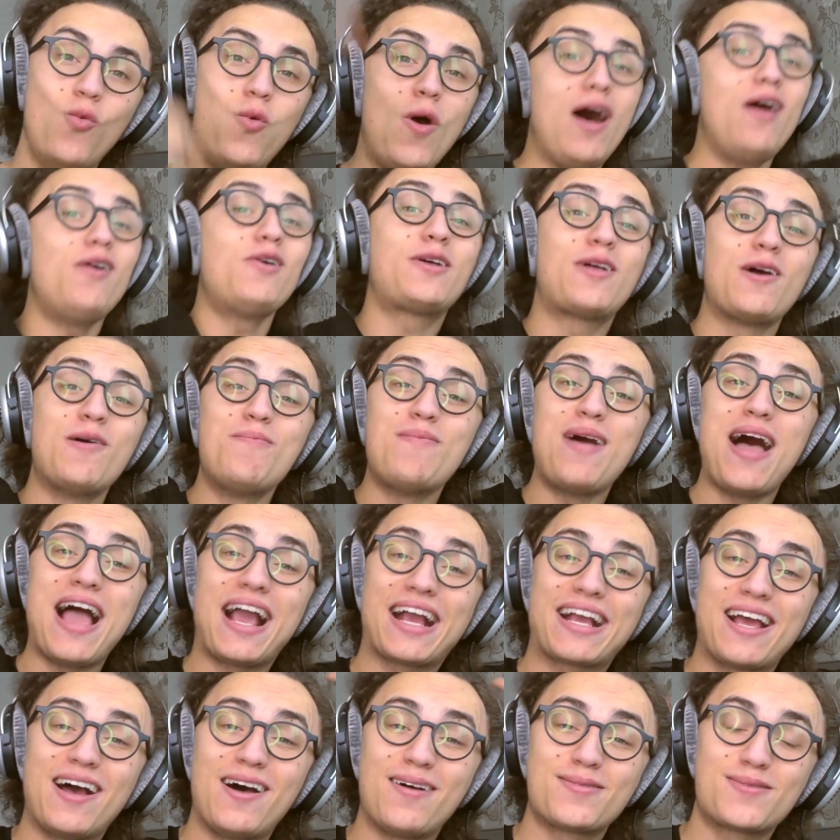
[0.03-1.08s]
Welcome
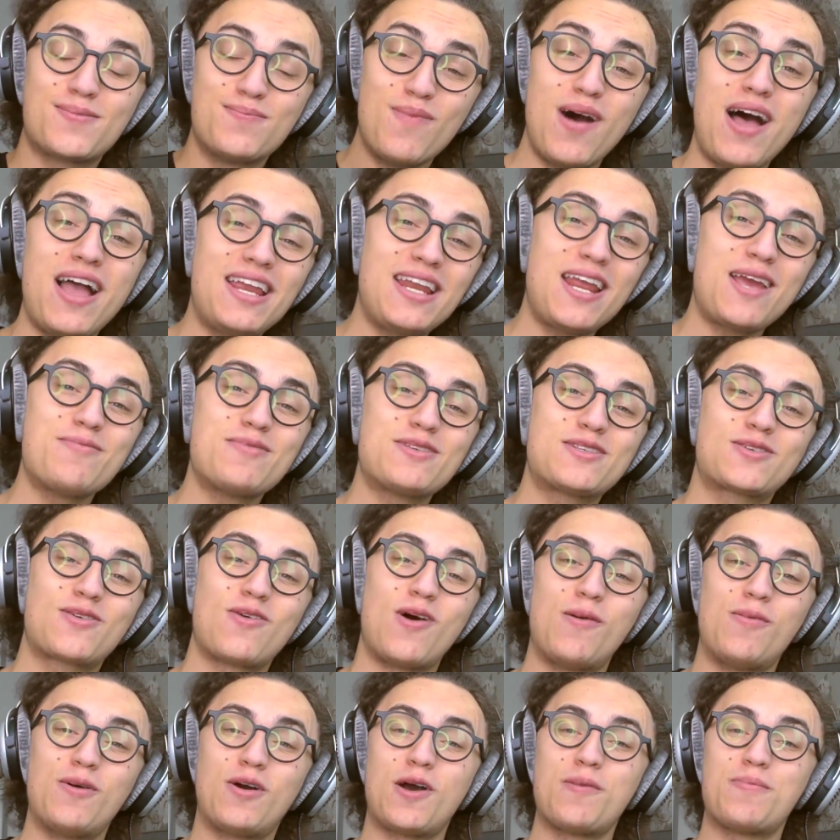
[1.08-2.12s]
back, elves. My name is
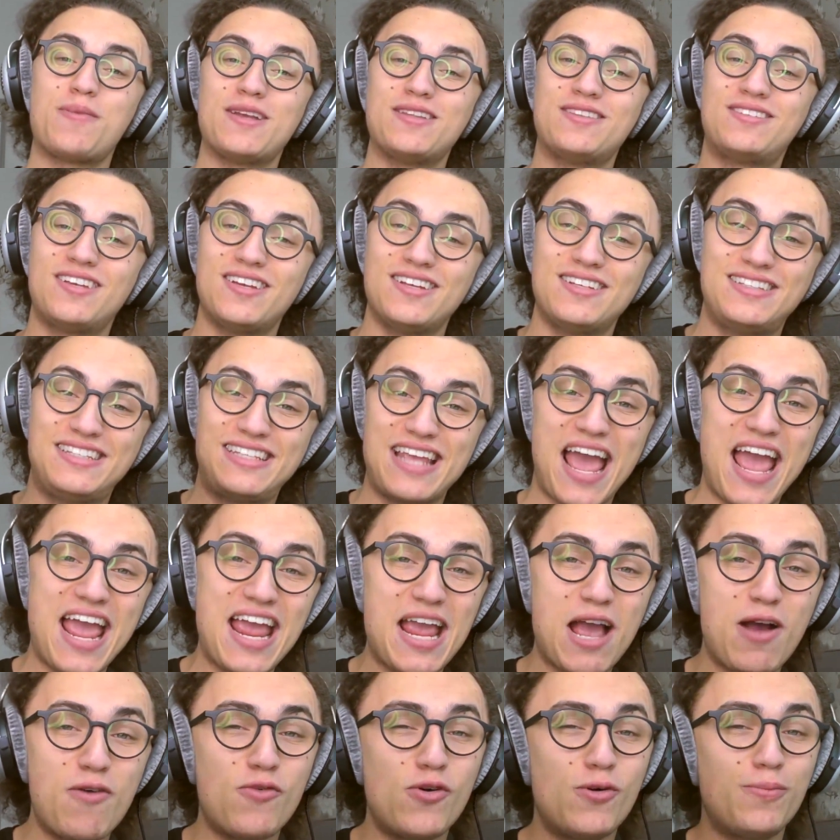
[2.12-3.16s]
Kwebbelkop, and
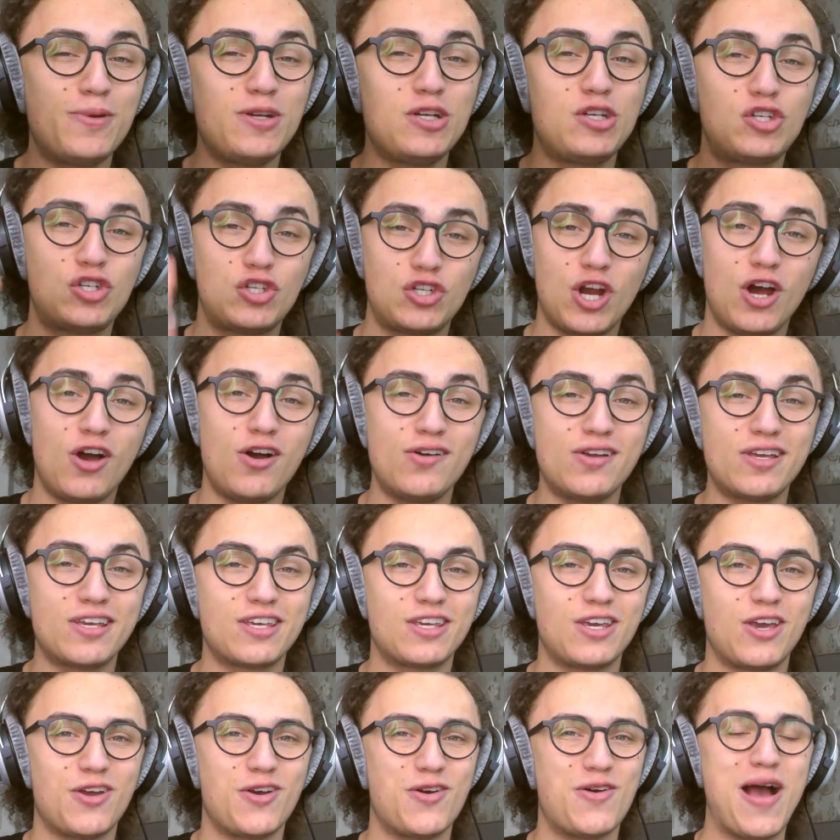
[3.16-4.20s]
today I will be showing
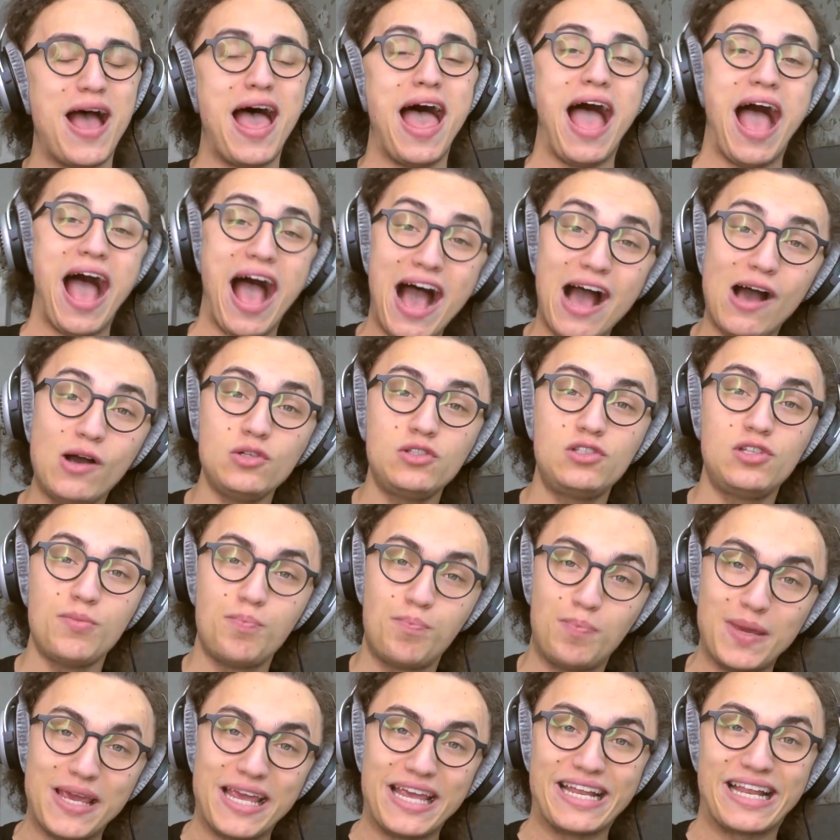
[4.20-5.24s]
you how to
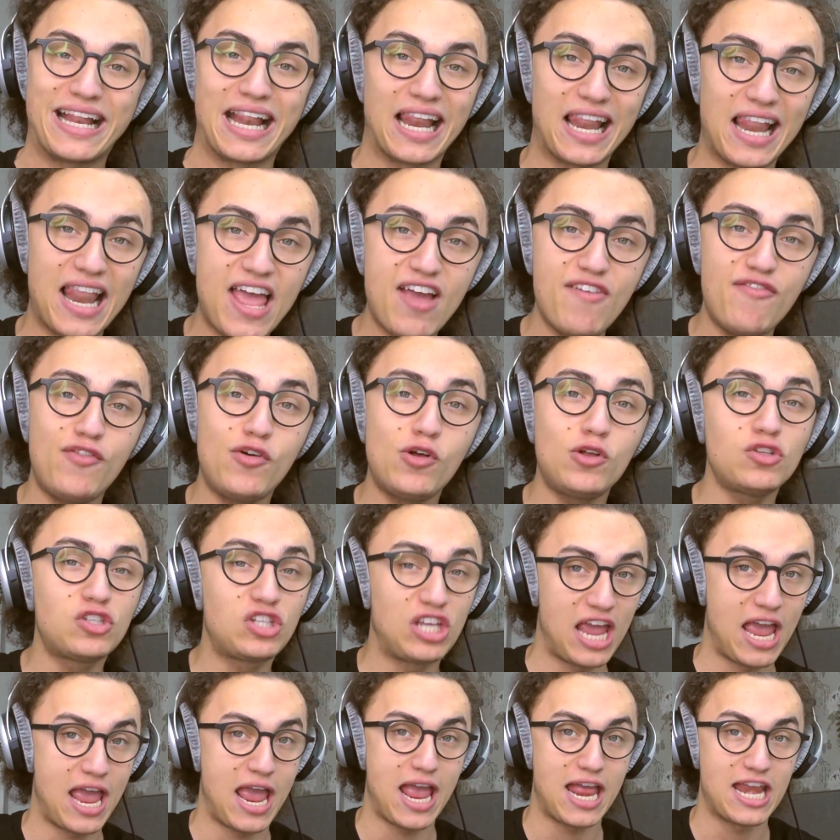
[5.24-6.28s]
beat level
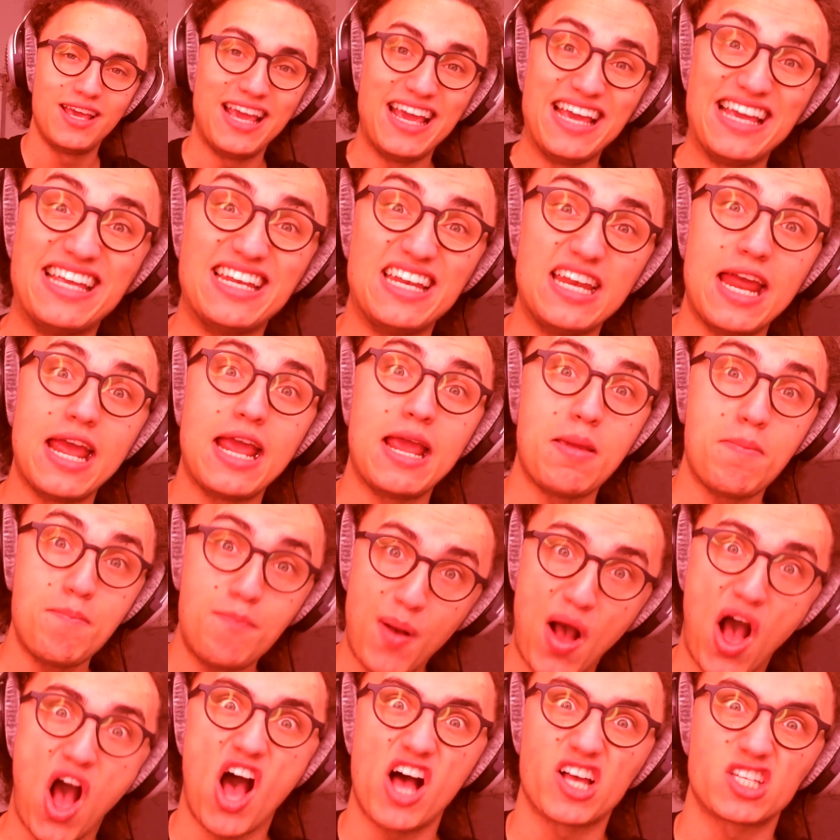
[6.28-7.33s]
10 in
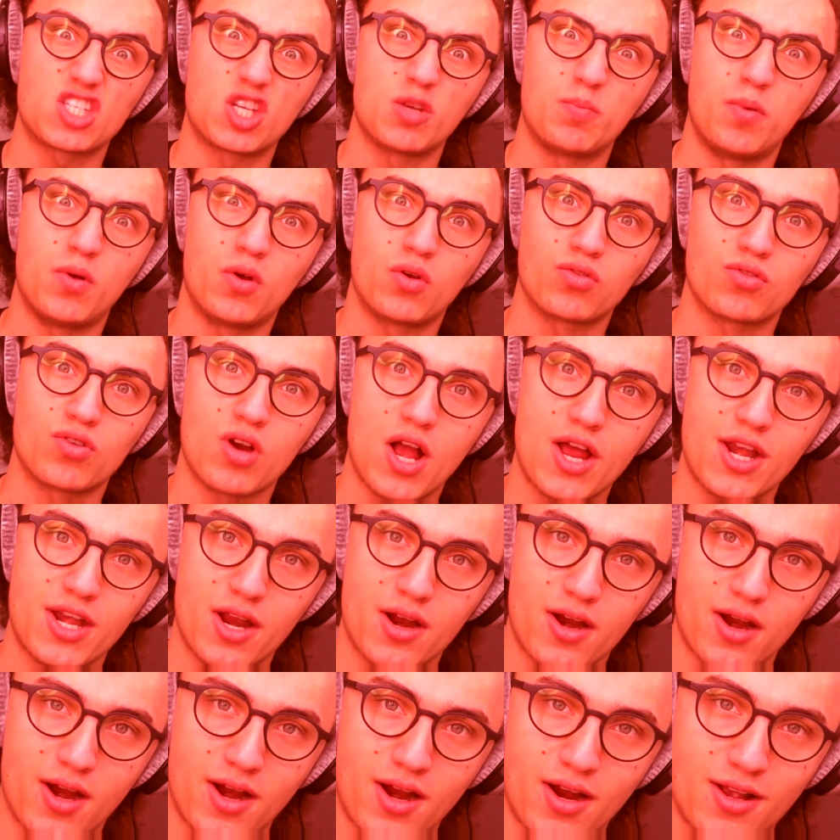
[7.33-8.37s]
Impossible
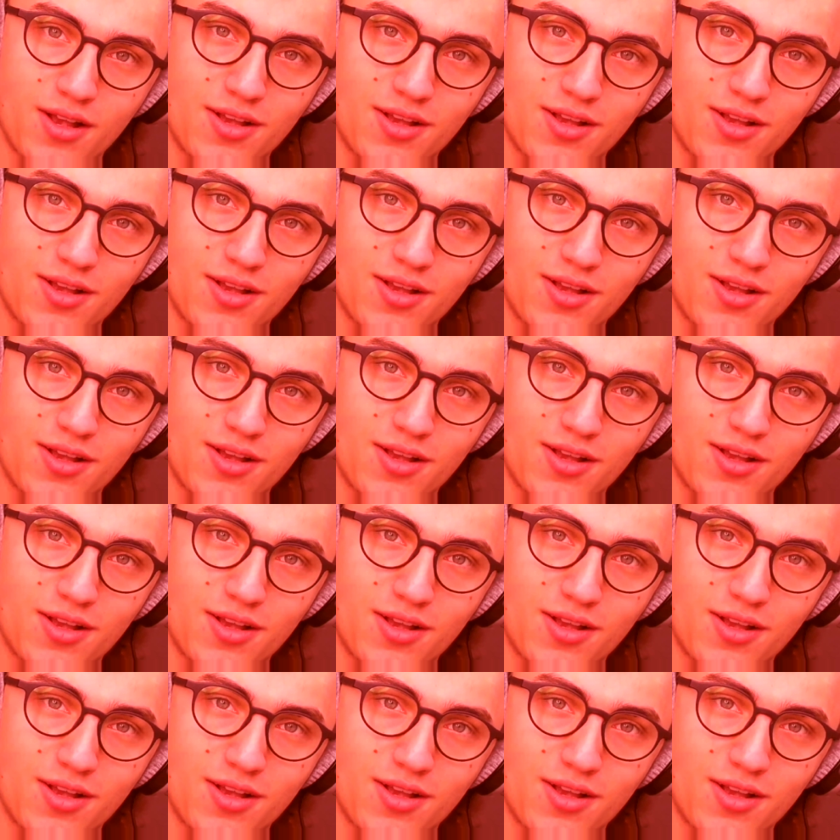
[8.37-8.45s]
Runner.